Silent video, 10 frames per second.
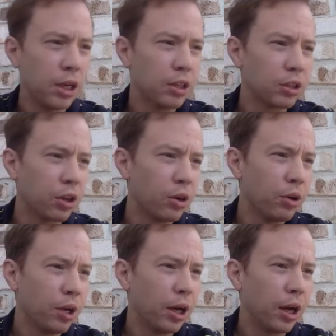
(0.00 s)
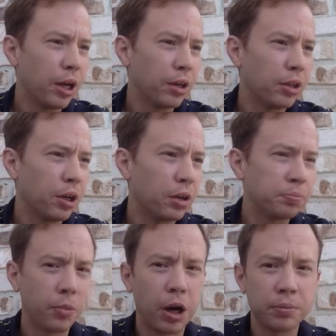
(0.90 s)
So uh,
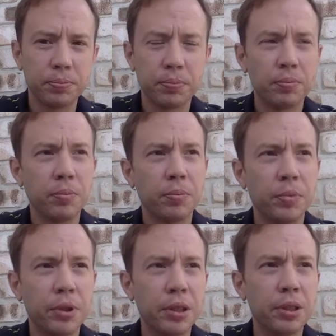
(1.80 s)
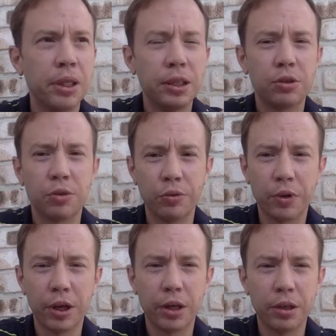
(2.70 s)
um, these sort of
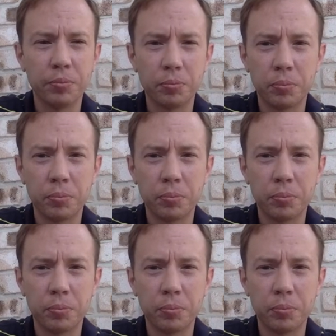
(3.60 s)
uh,